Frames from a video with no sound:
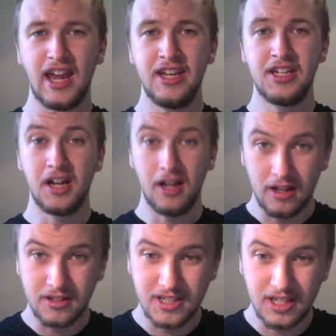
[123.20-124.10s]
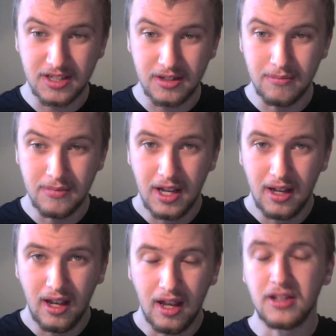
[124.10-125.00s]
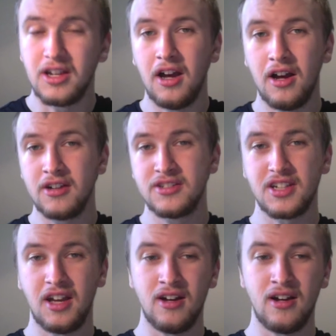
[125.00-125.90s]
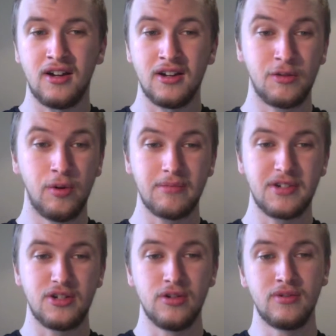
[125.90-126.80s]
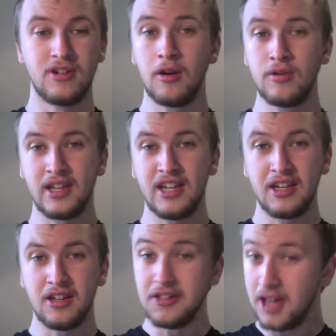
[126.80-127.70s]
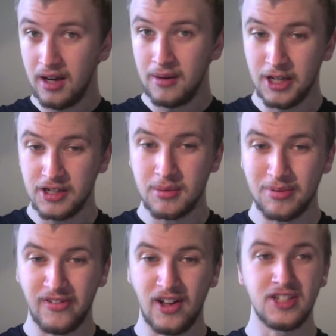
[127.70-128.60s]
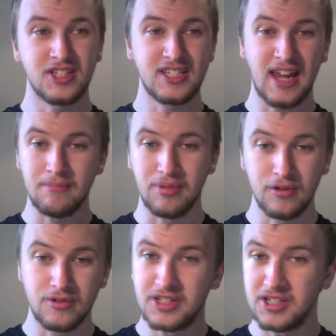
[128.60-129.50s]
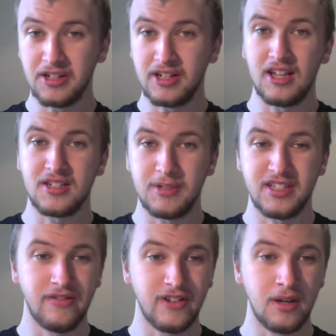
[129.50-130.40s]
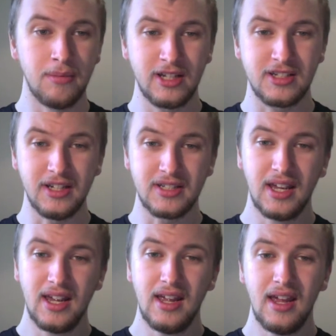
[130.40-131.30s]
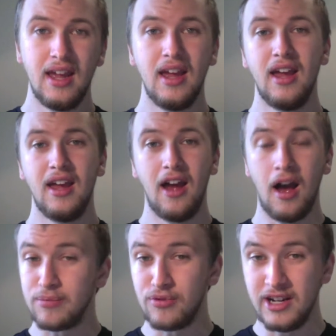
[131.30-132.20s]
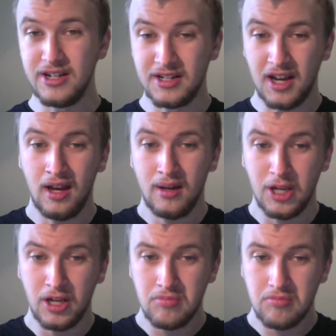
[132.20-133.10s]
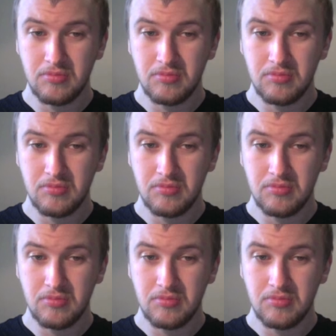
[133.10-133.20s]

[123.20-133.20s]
a card system, and cards are equipped to clothing and armour to provide stat boosts and class-specific abilities. Upgraded armour